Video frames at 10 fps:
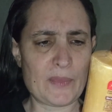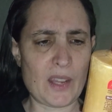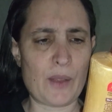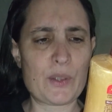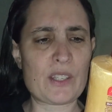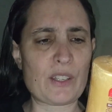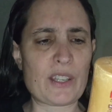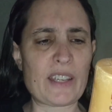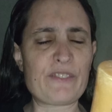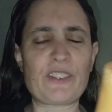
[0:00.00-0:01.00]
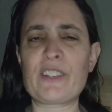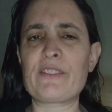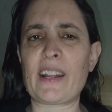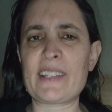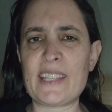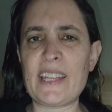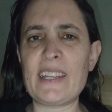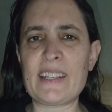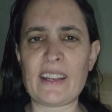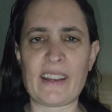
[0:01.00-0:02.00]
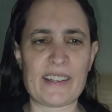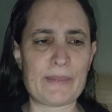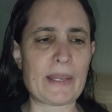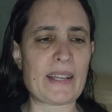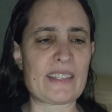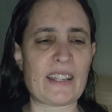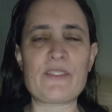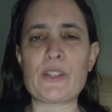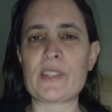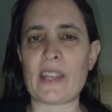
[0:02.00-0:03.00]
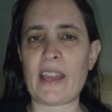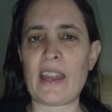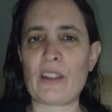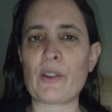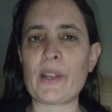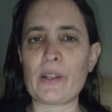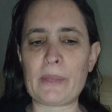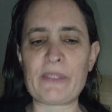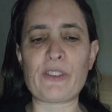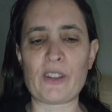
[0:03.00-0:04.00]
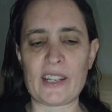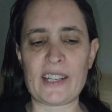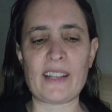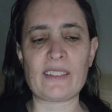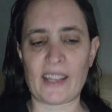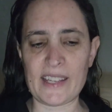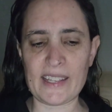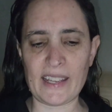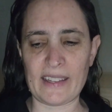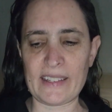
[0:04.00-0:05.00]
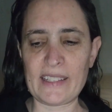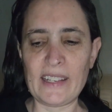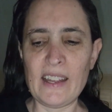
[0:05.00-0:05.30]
I was looking for Vatika because I've used the hair oil before and I like it.